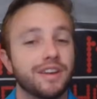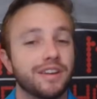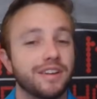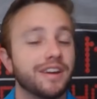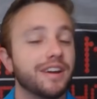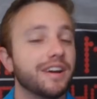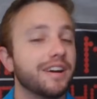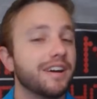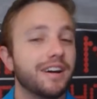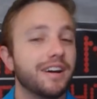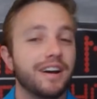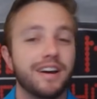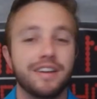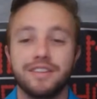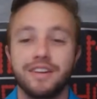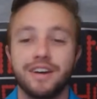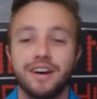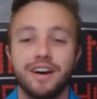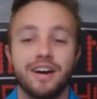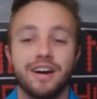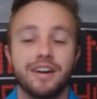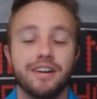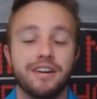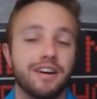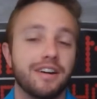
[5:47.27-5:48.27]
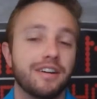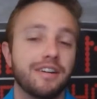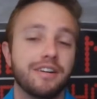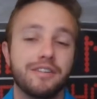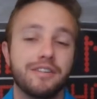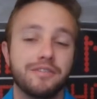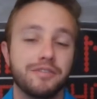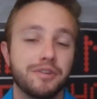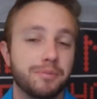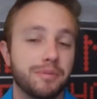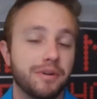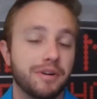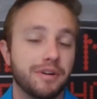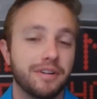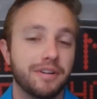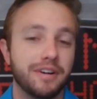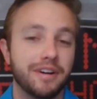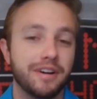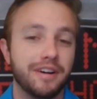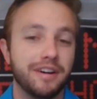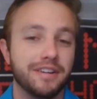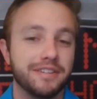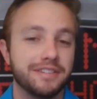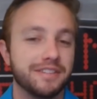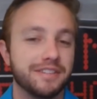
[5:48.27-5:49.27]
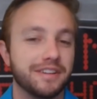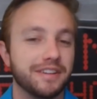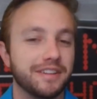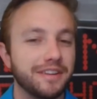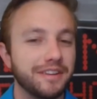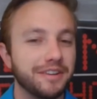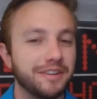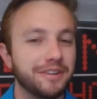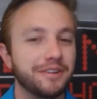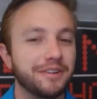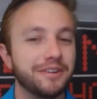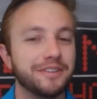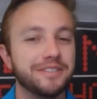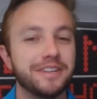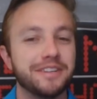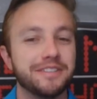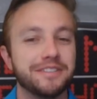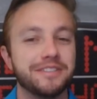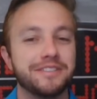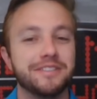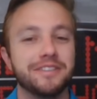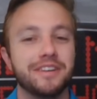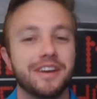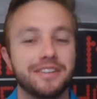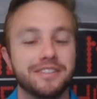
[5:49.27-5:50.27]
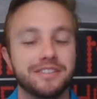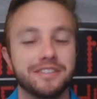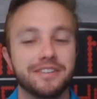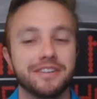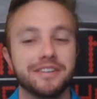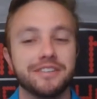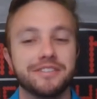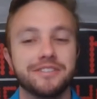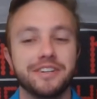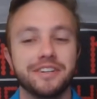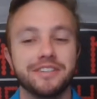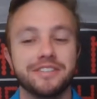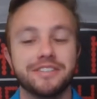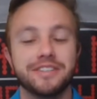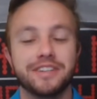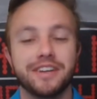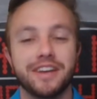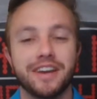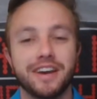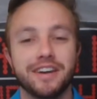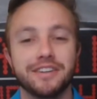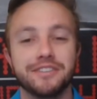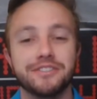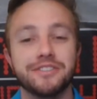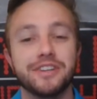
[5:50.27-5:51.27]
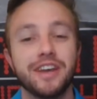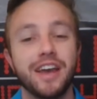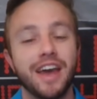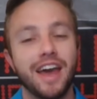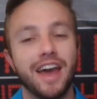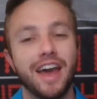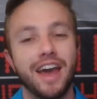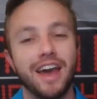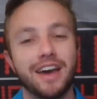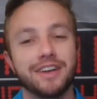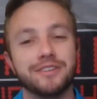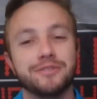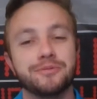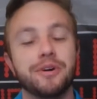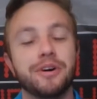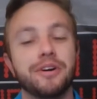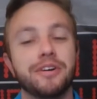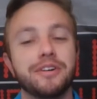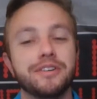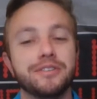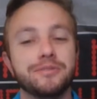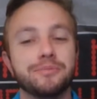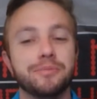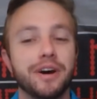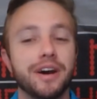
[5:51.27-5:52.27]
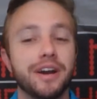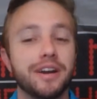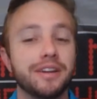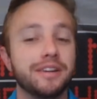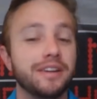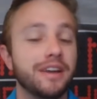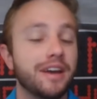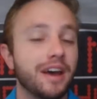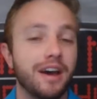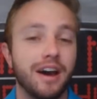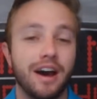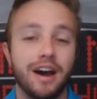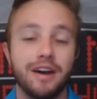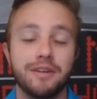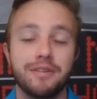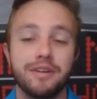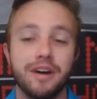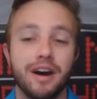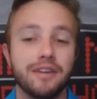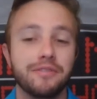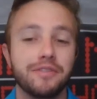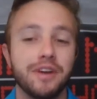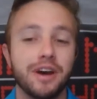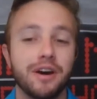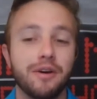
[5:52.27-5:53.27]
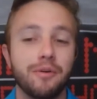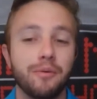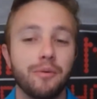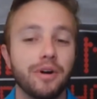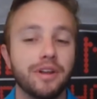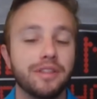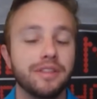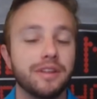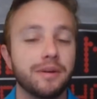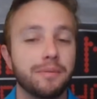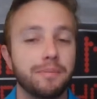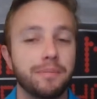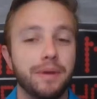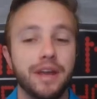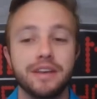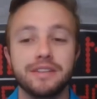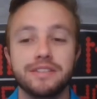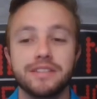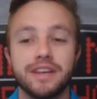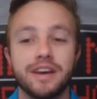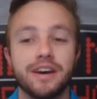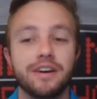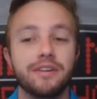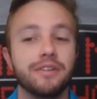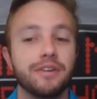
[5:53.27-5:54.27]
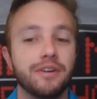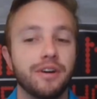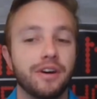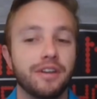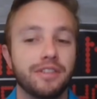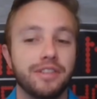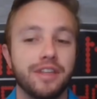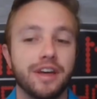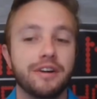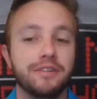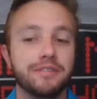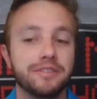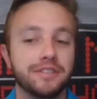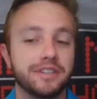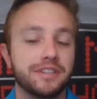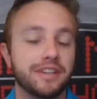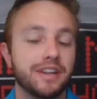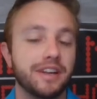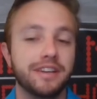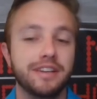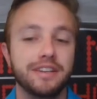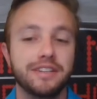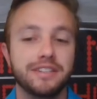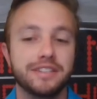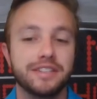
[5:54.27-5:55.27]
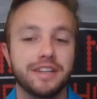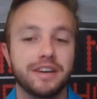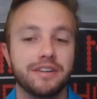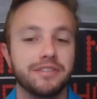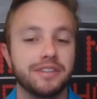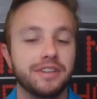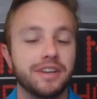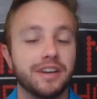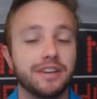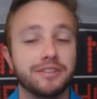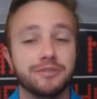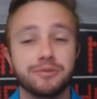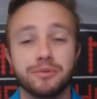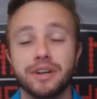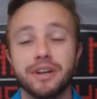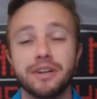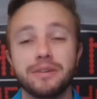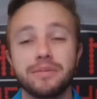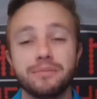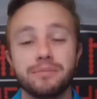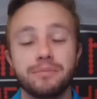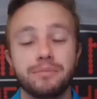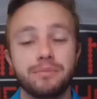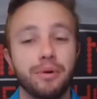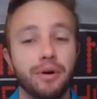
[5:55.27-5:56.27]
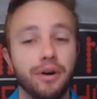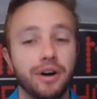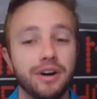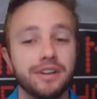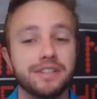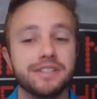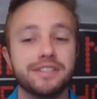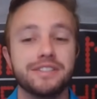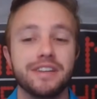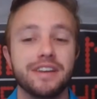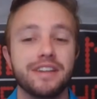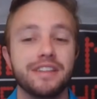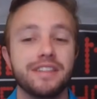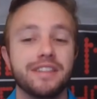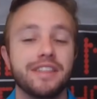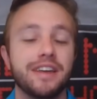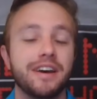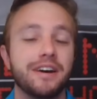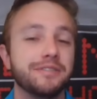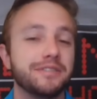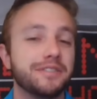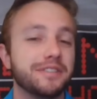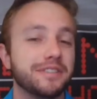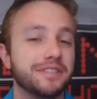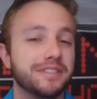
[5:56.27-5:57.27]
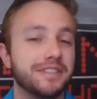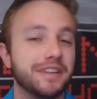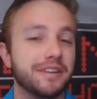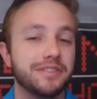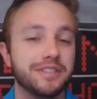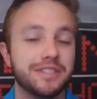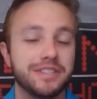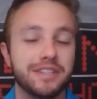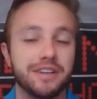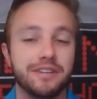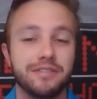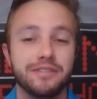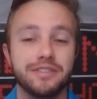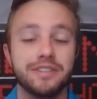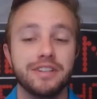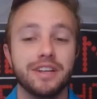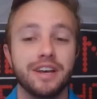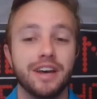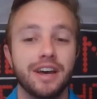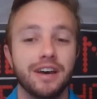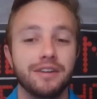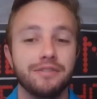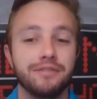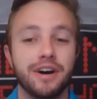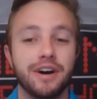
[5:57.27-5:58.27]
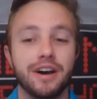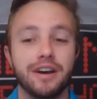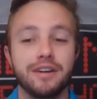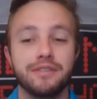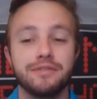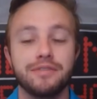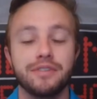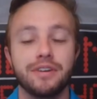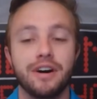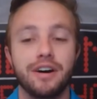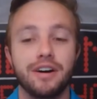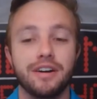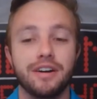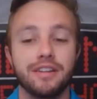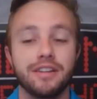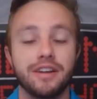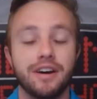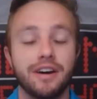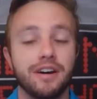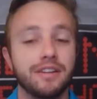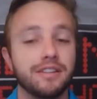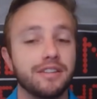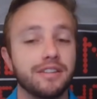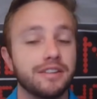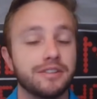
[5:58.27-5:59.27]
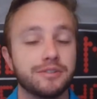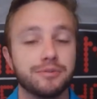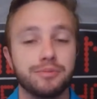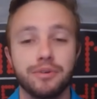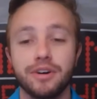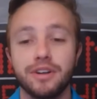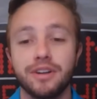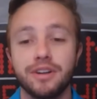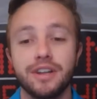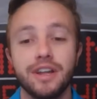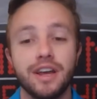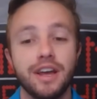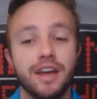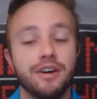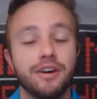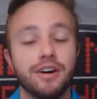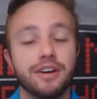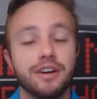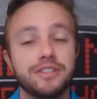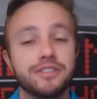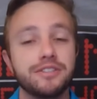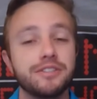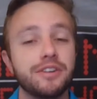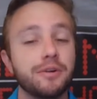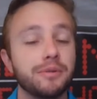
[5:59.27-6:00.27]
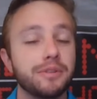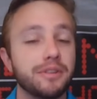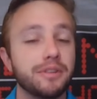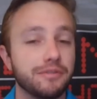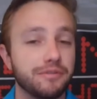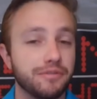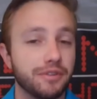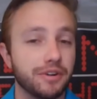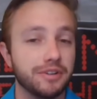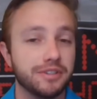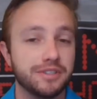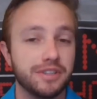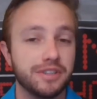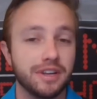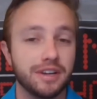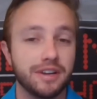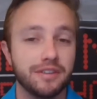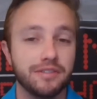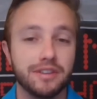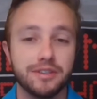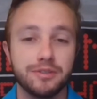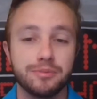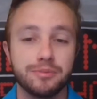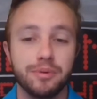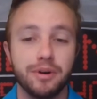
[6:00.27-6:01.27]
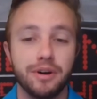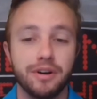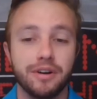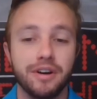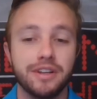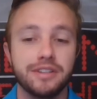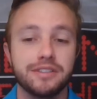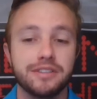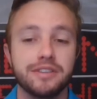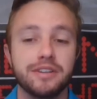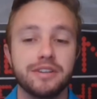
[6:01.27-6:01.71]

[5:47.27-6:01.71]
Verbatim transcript: Yeah, I, I, I love your parlay, Austin. I think yours has has a good chance to cash as well as mine. I, I've got one that pays out a thousand eighty seven. Yes, we're getting plus ten thousand seven seven five on on this one. Let's start with the first leg of this parlay. It's